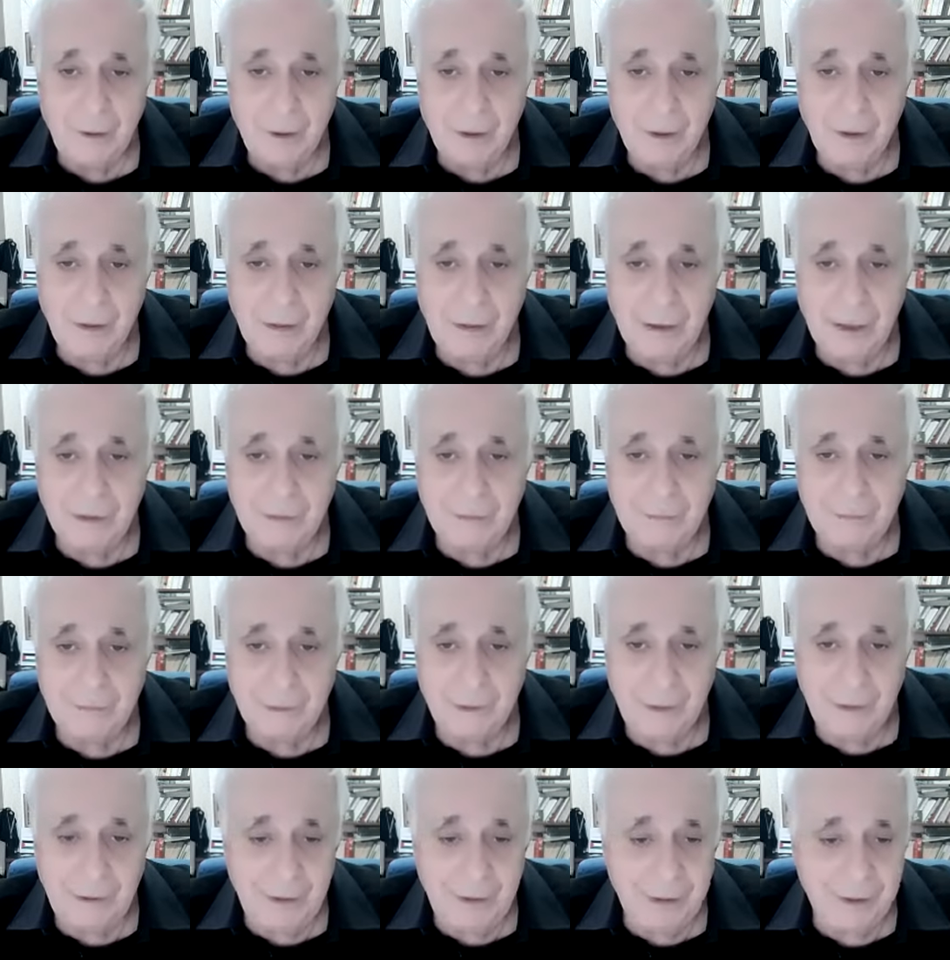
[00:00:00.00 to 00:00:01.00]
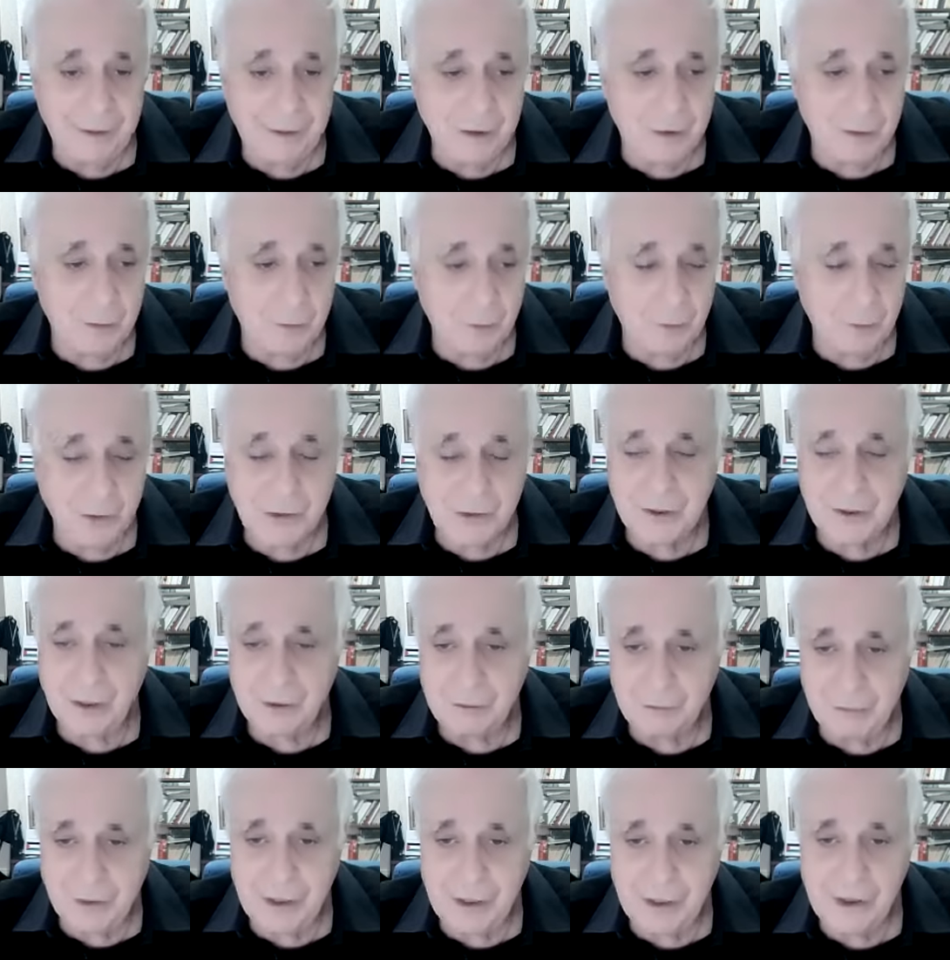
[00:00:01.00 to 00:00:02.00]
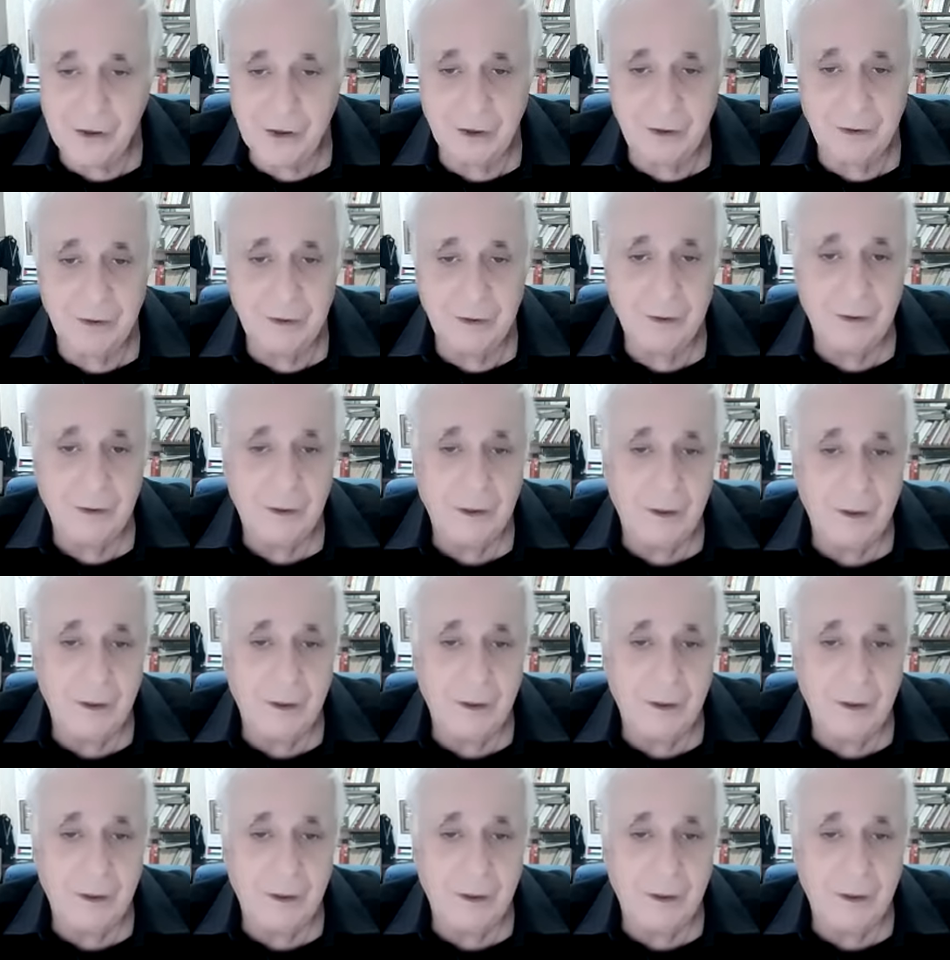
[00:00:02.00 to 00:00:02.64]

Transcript: that leads to starvation,